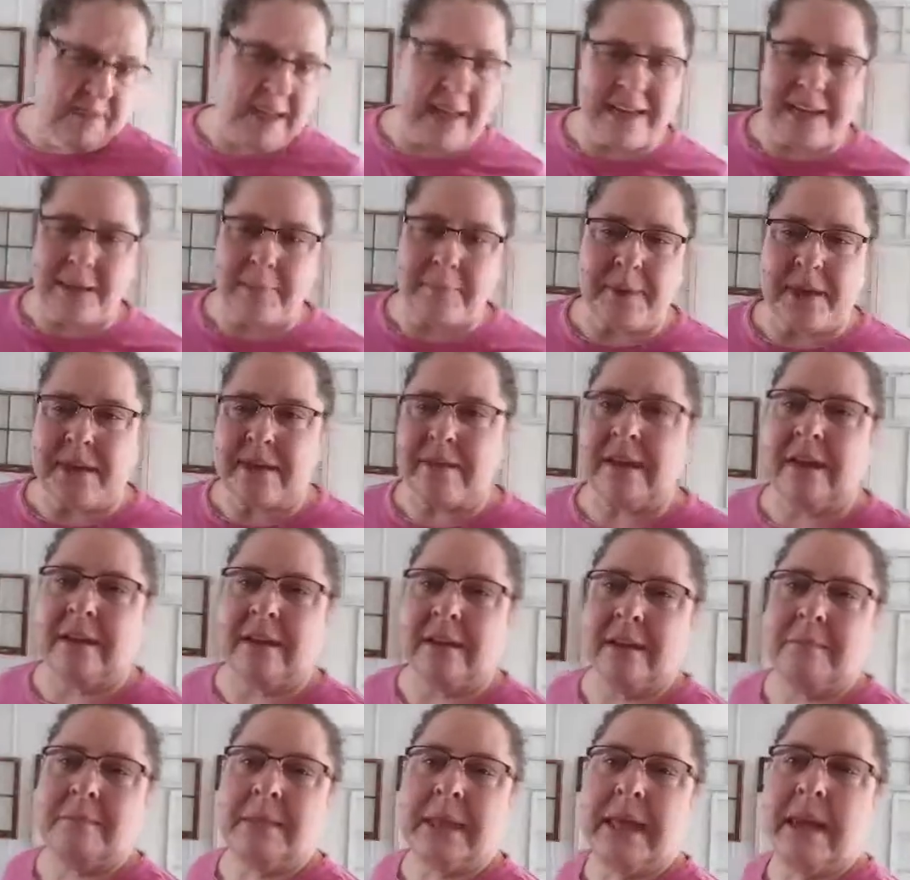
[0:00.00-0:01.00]
I can pick that
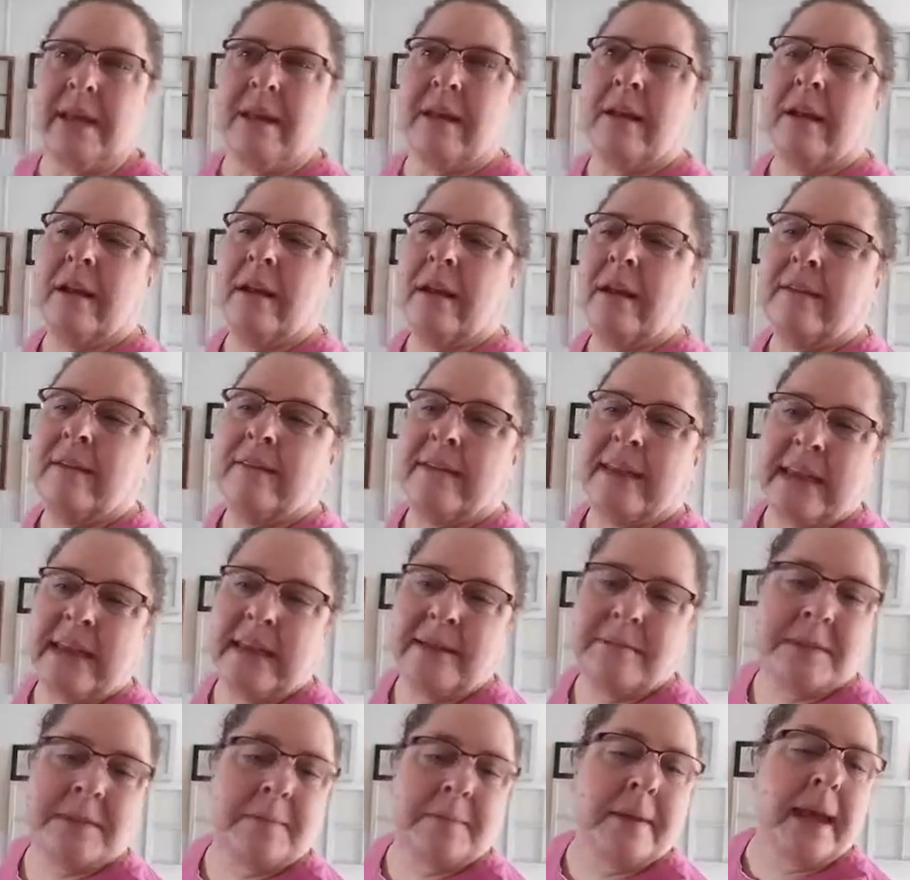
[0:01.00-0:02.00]
up later. It
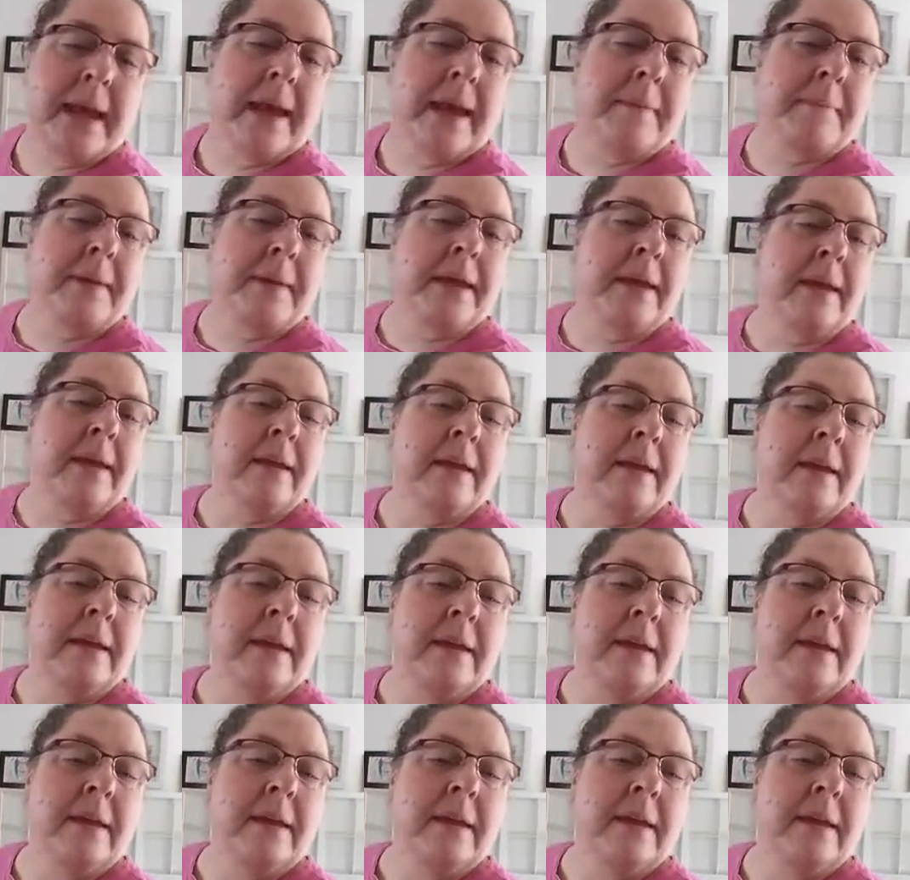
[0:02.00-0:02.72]
keeps them happy.